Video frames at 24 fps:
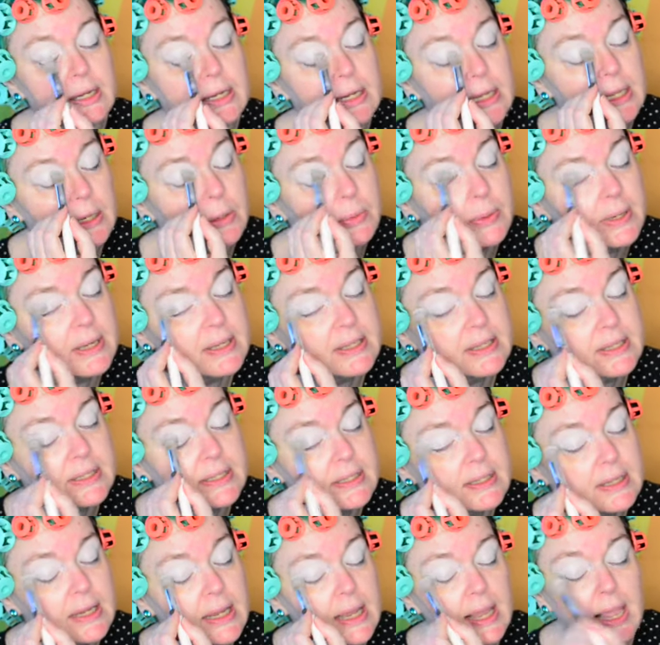
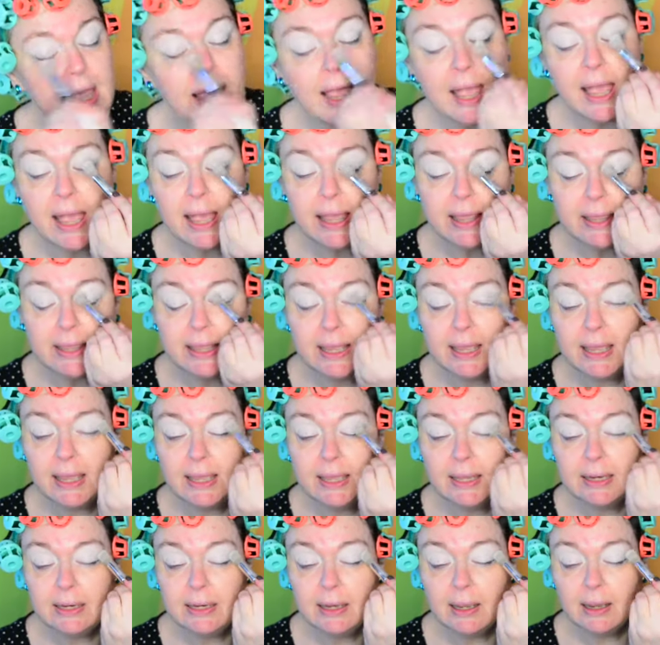Nyquist, and
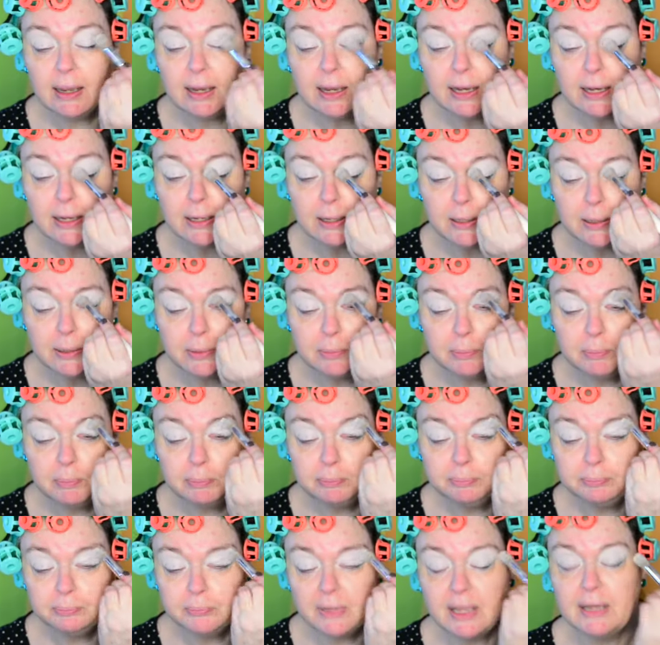then
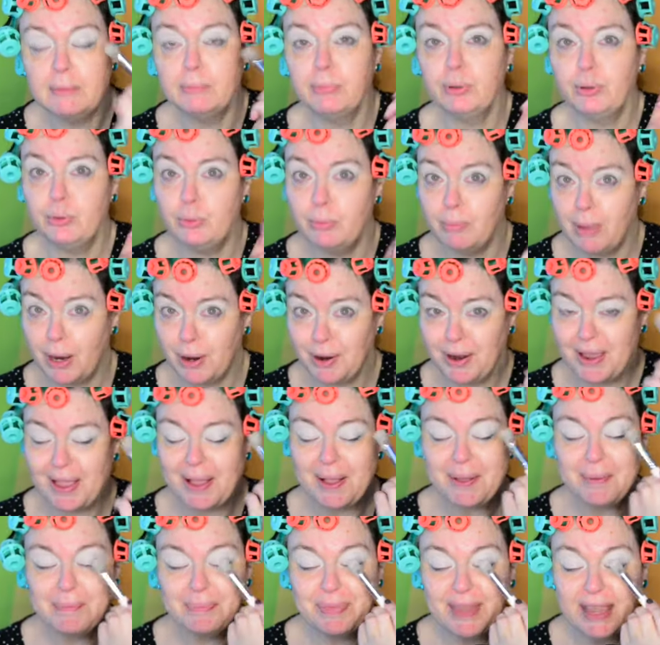in
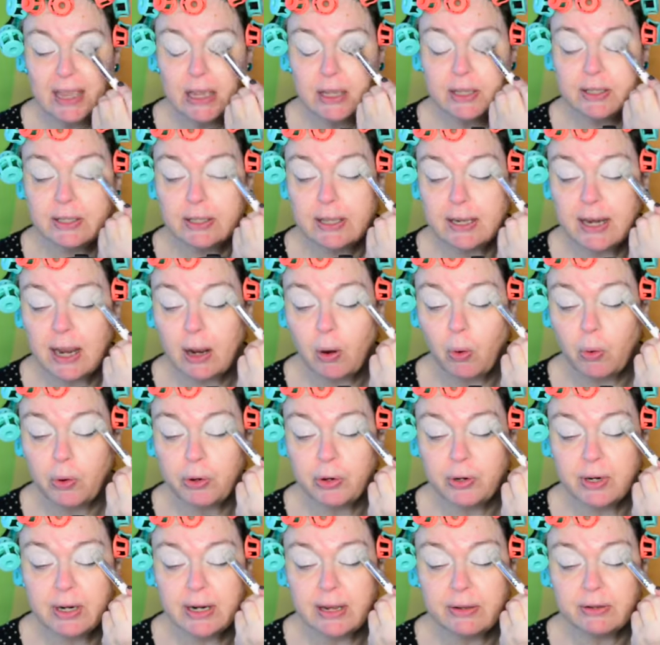Plumeria. So then I
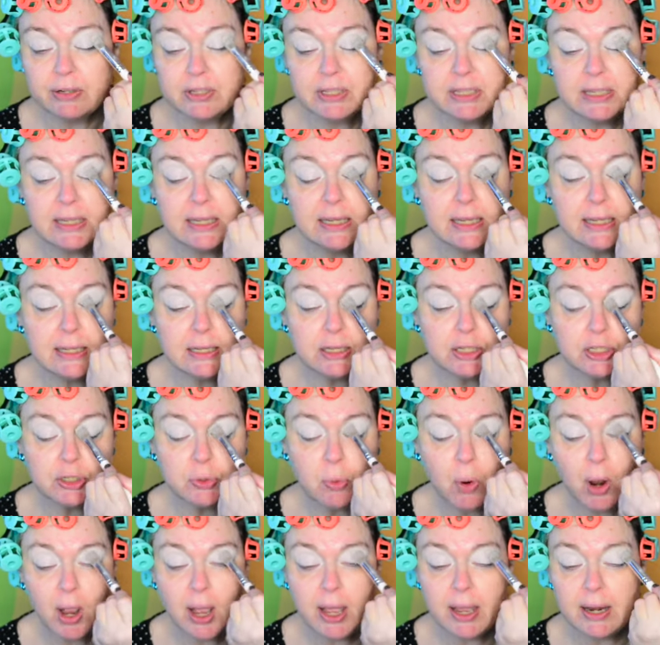ordered another tealish
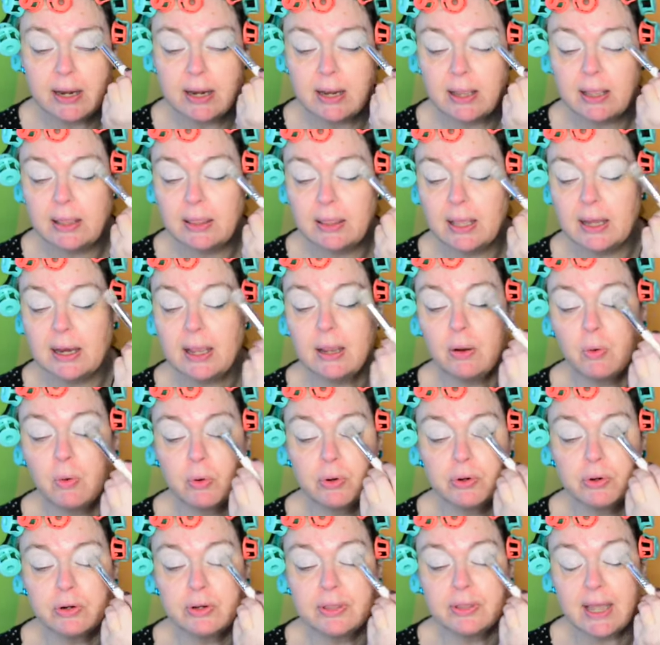one. Then I
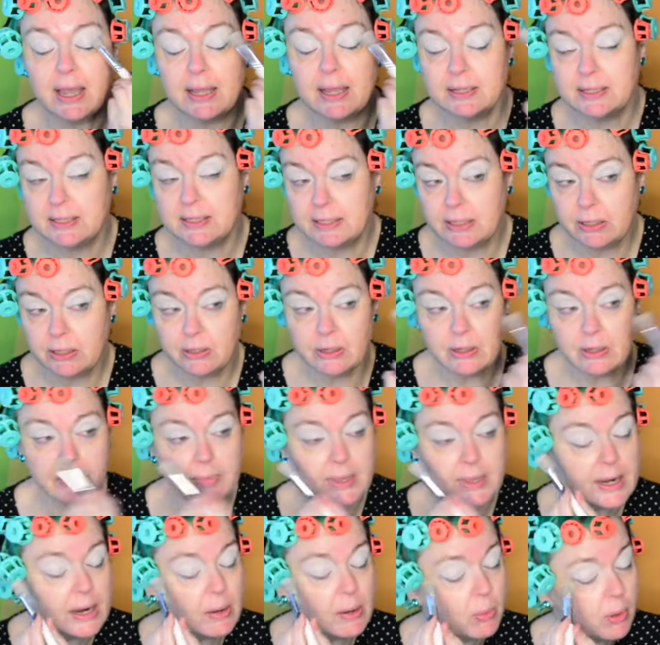ordered that serum
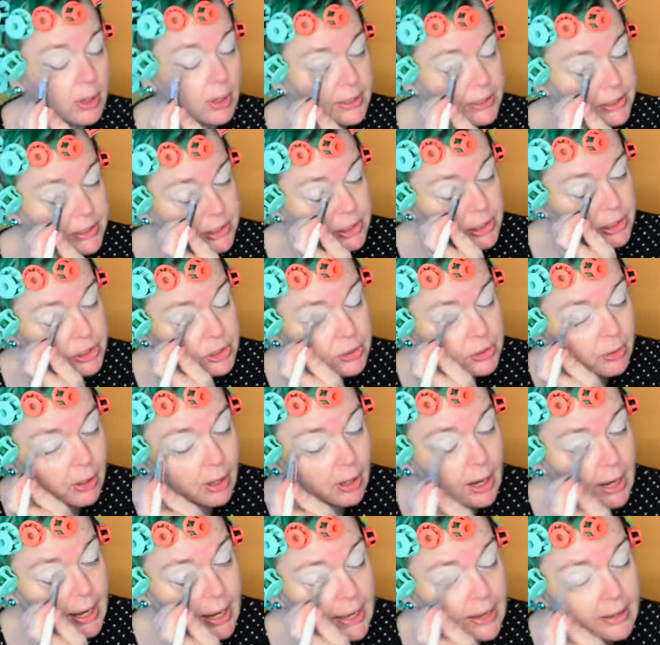that I wanted to try.